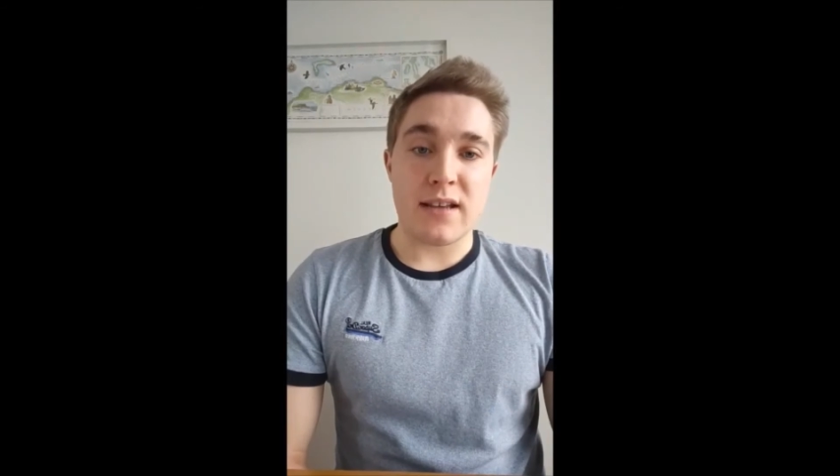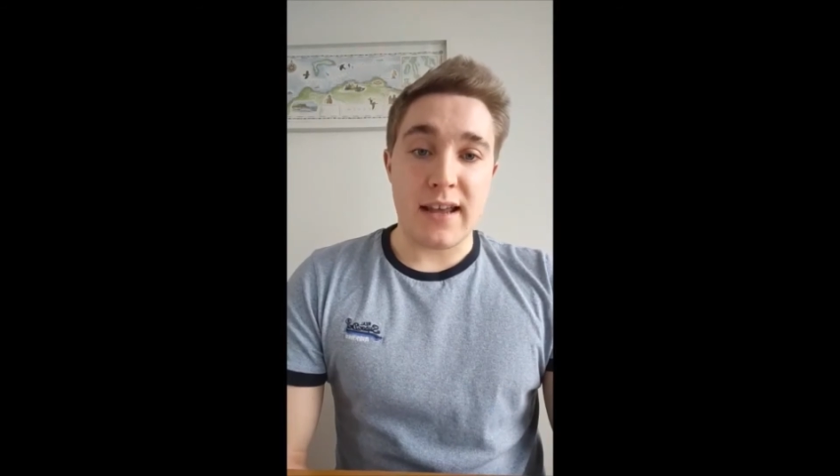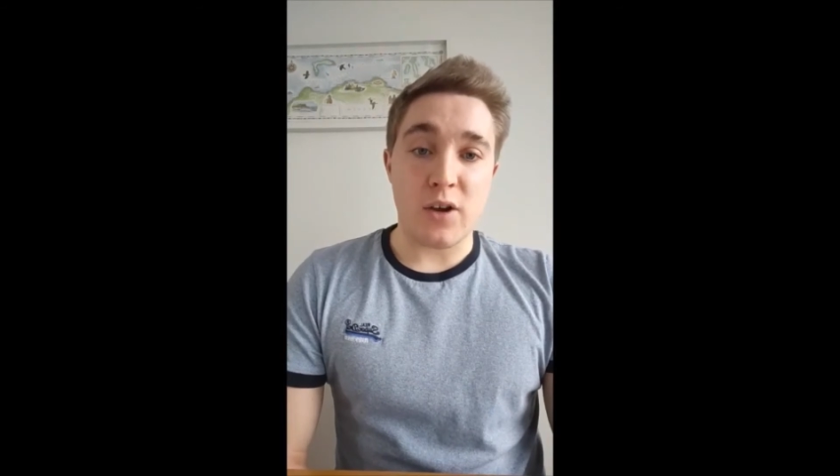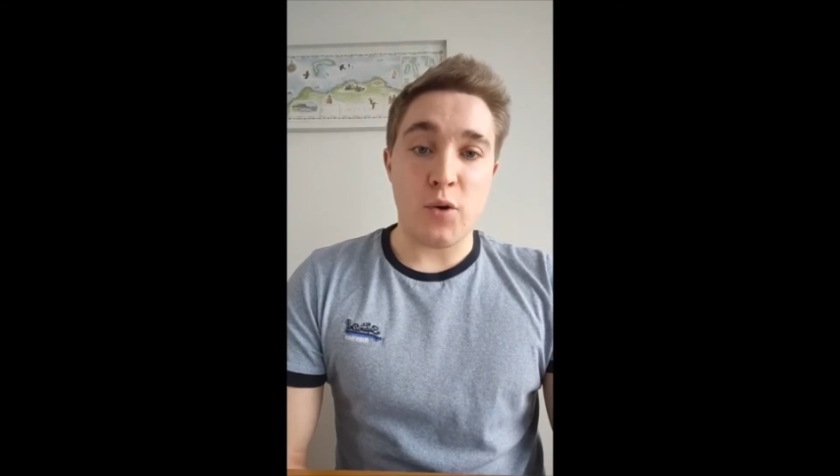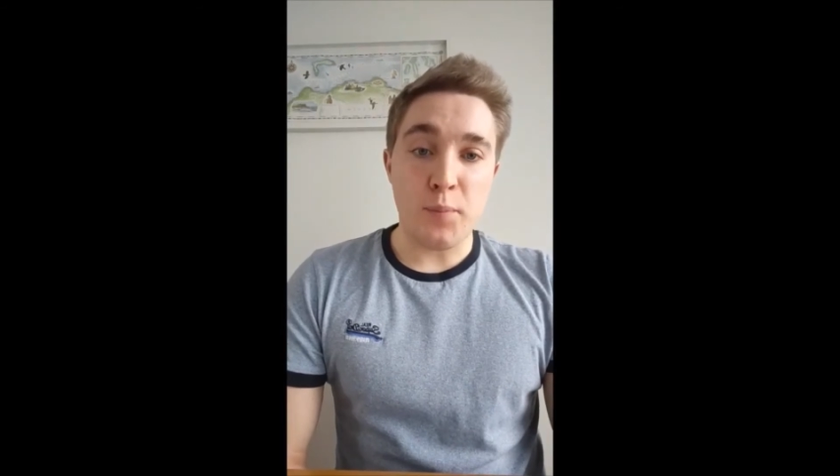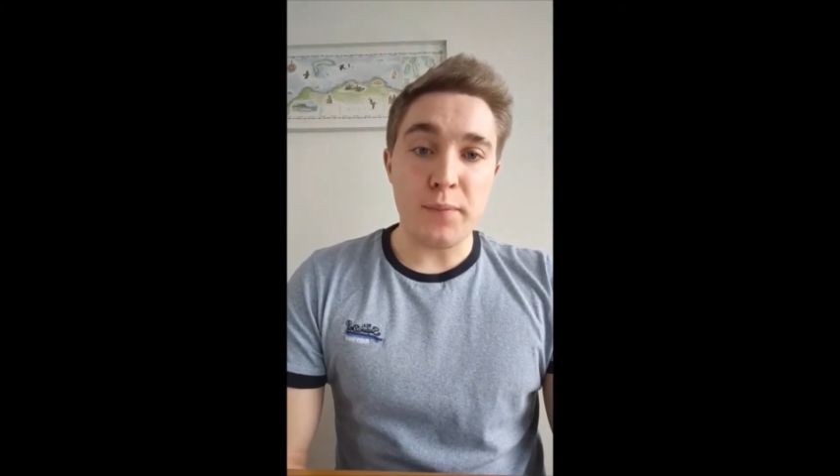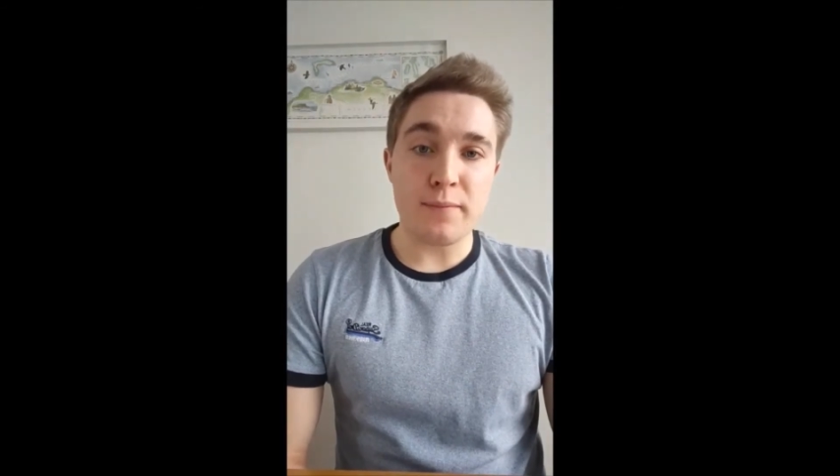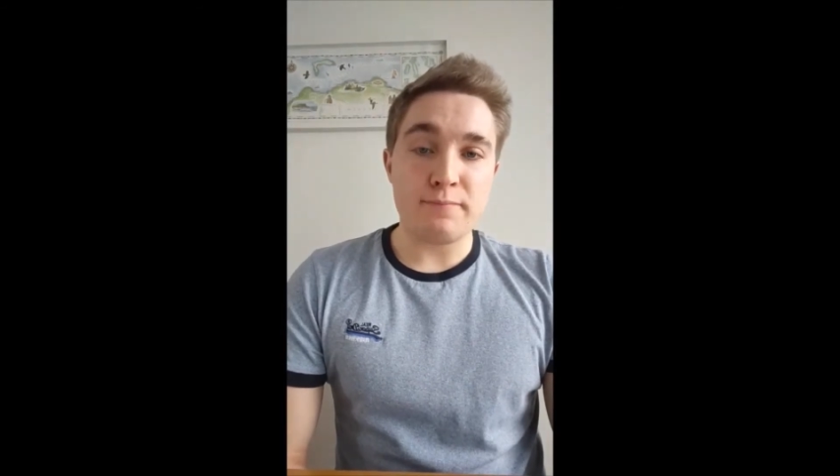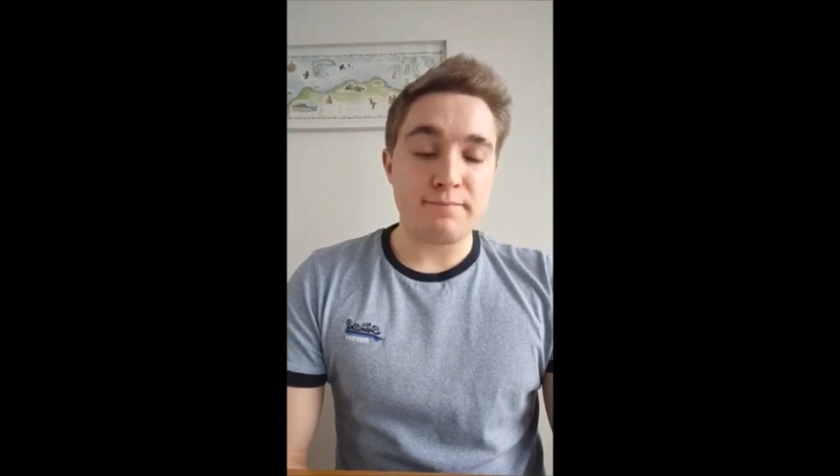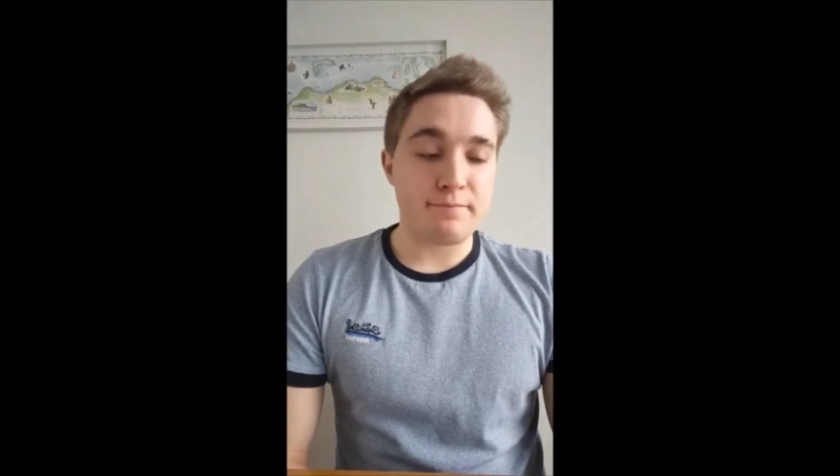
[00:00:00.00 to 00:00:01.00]
take hope.
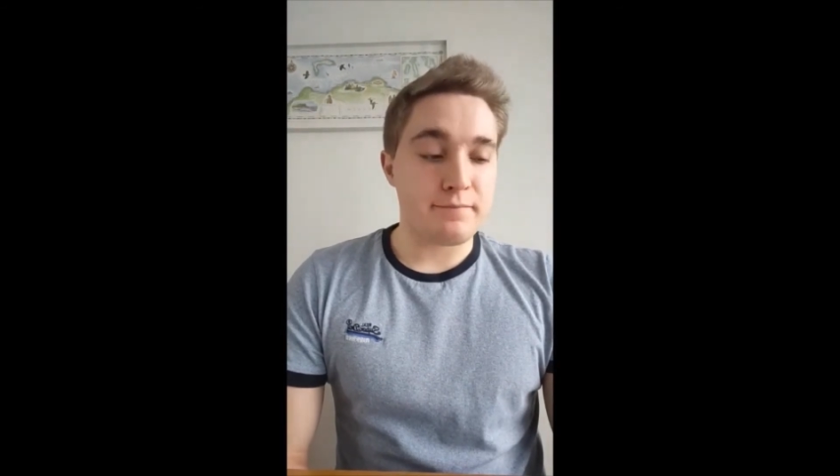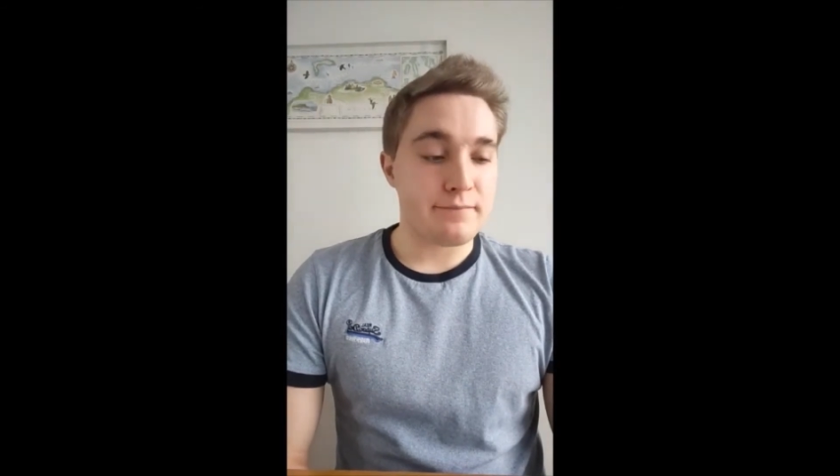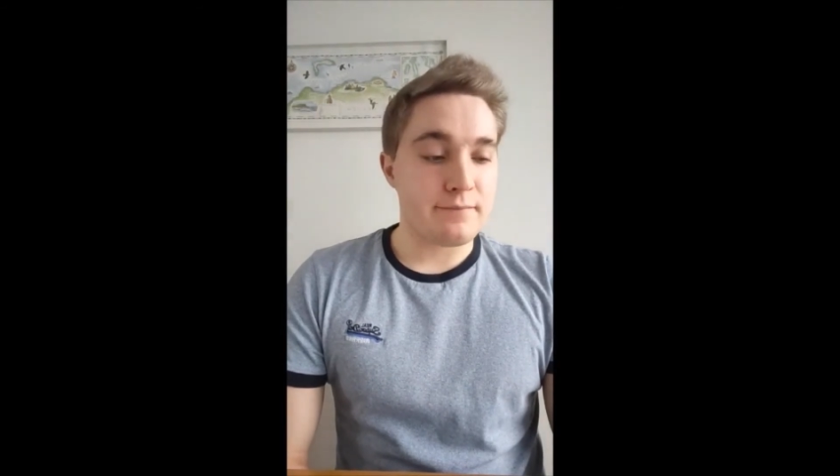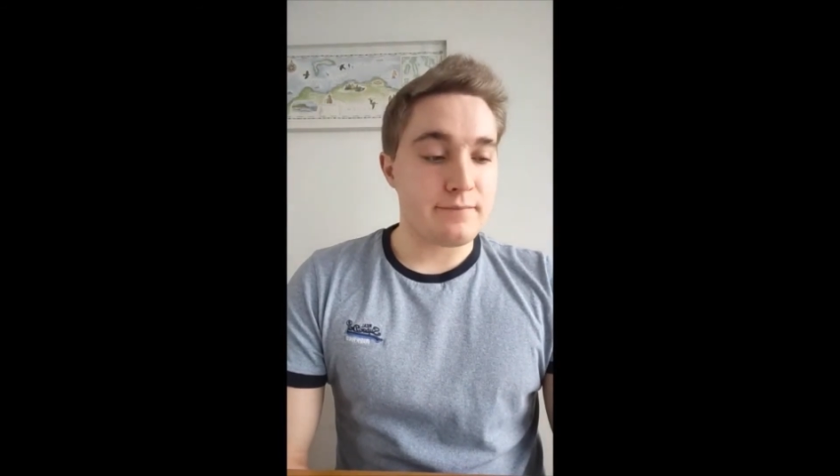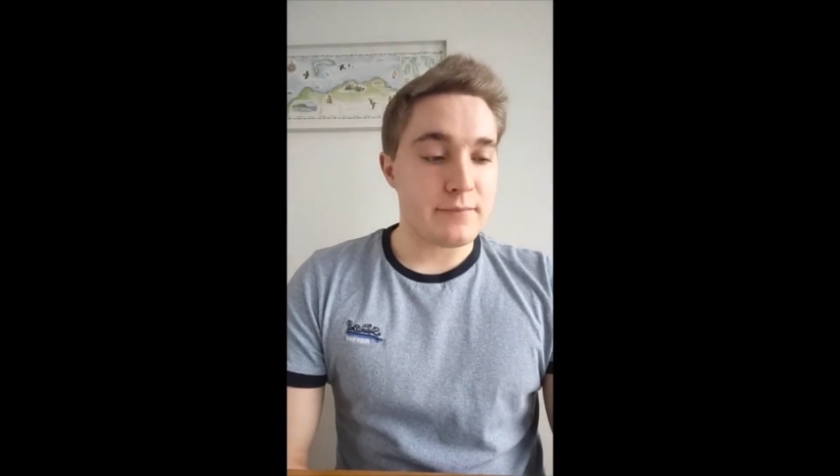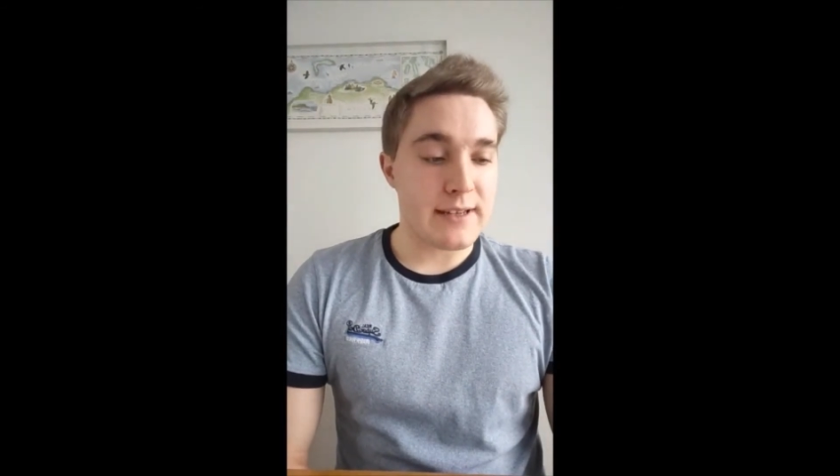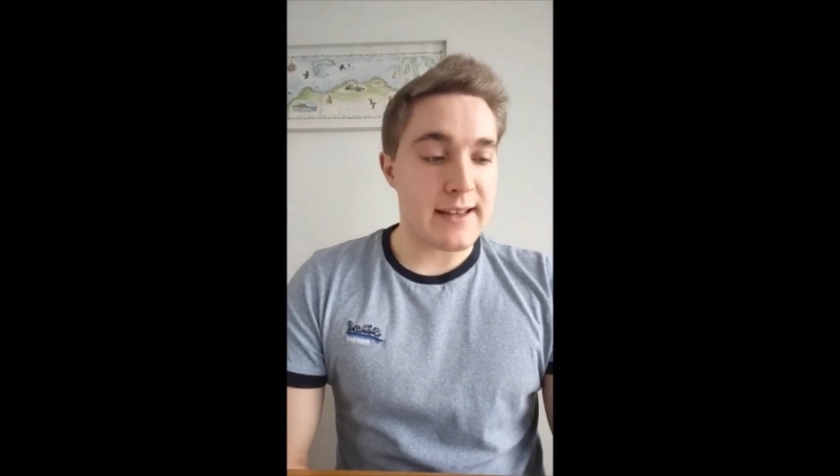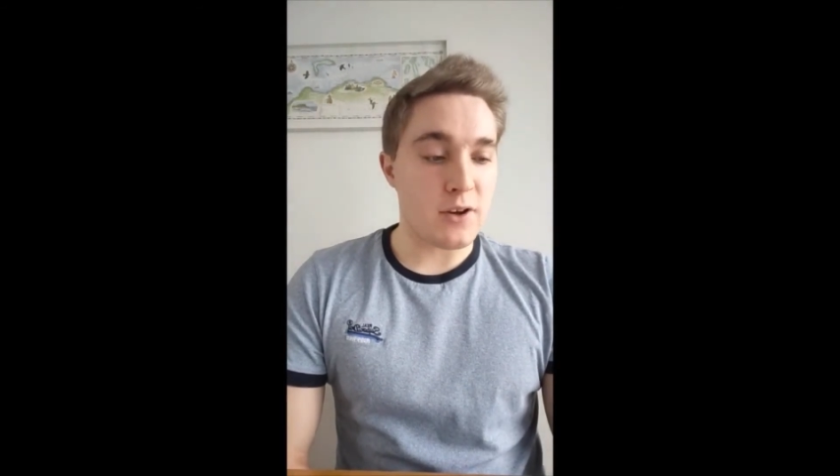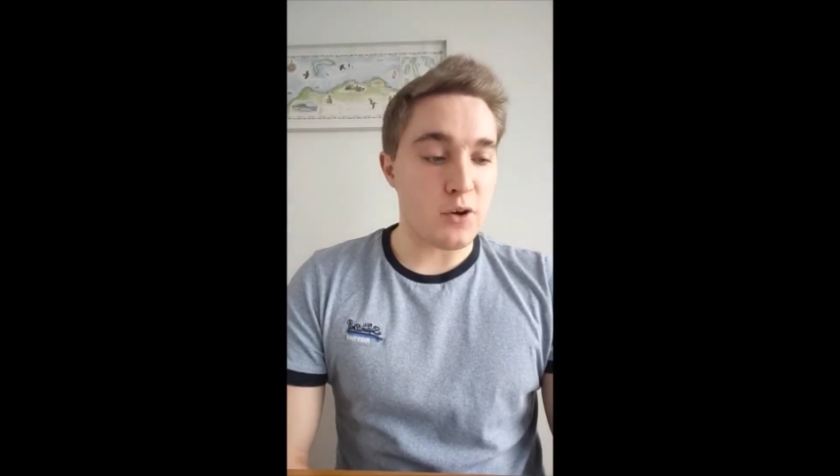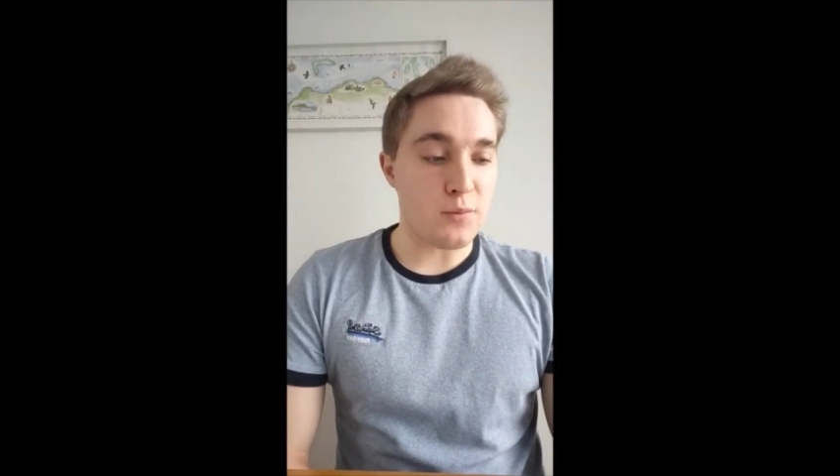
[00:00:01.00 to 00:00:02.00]

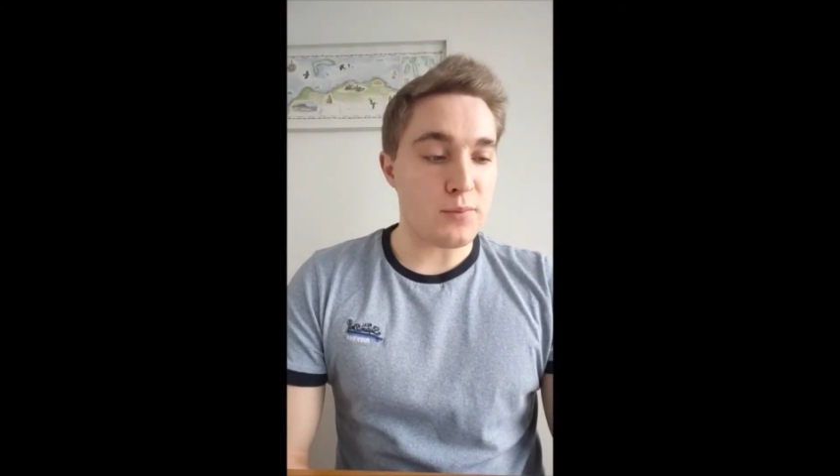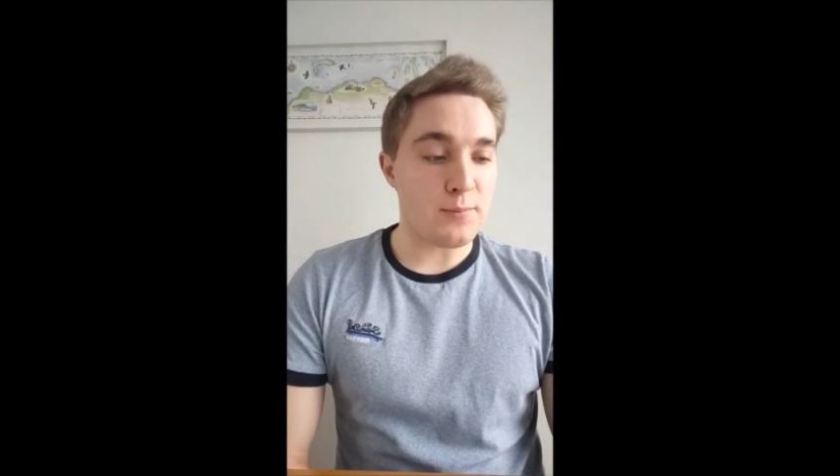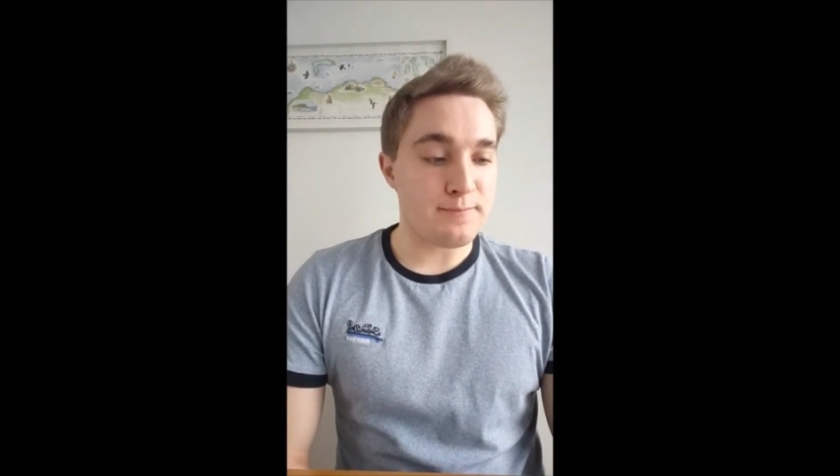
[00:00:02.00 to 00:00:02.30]
Take hope.